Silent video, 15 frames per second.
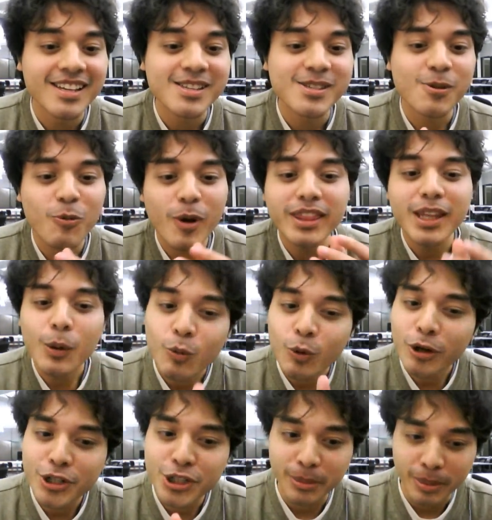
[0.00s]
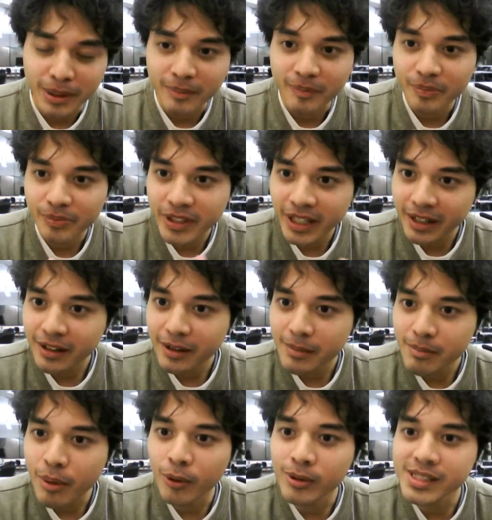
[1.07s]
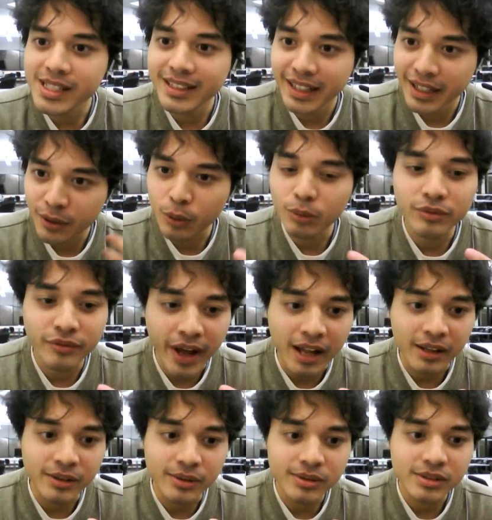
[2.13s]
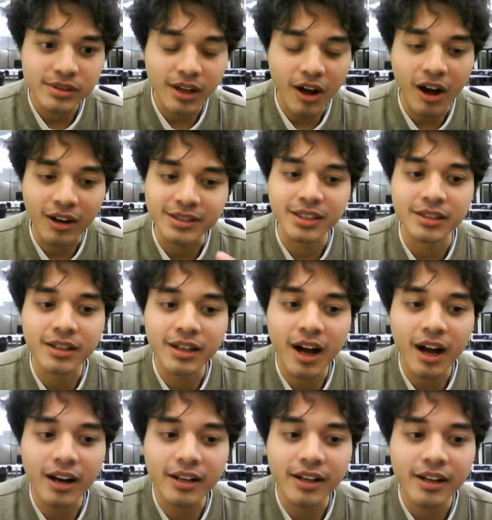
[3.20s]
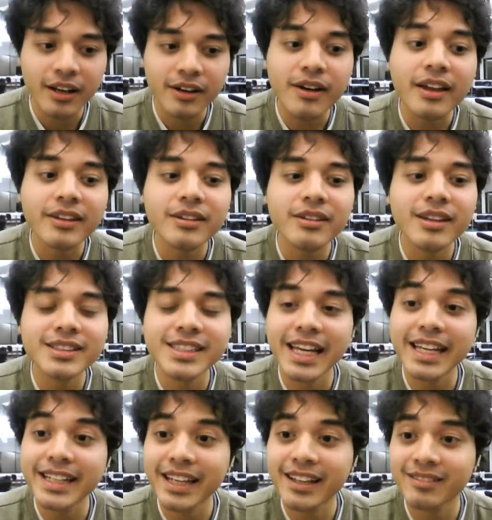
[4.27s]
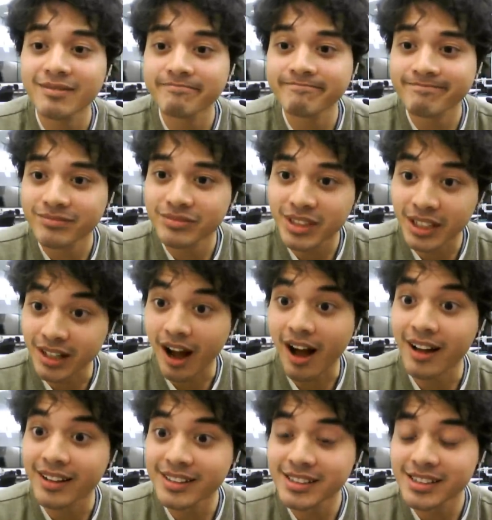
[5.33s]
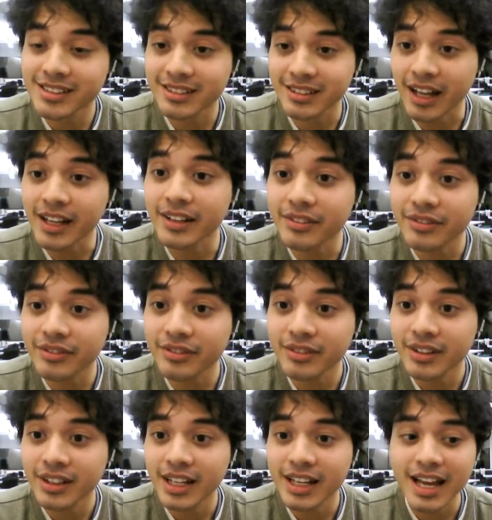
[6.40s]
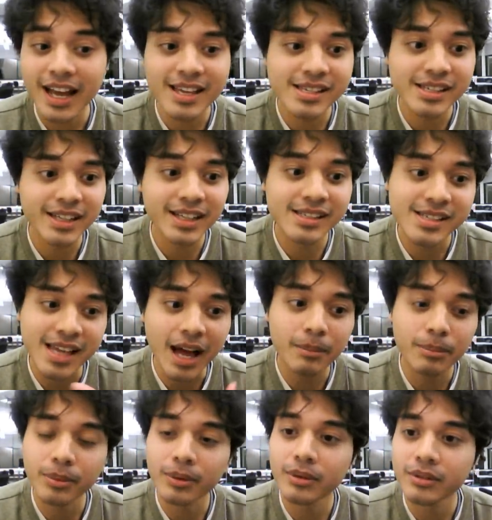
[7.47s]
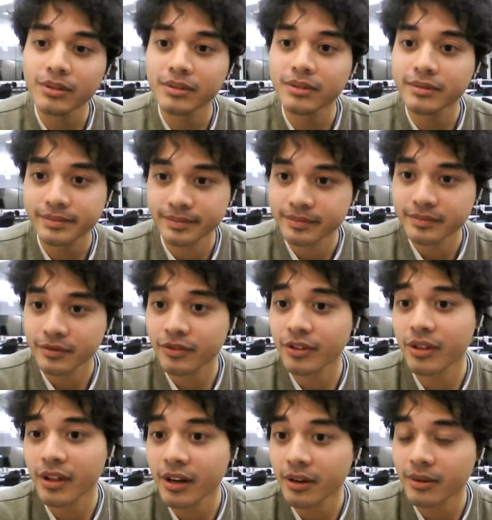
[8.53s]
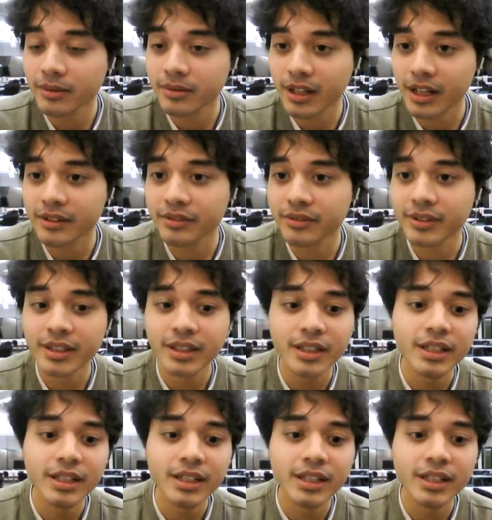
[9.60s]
So when they worship him, they are imposing their own values onto the god, rather than taking the god's life as an example for their own life.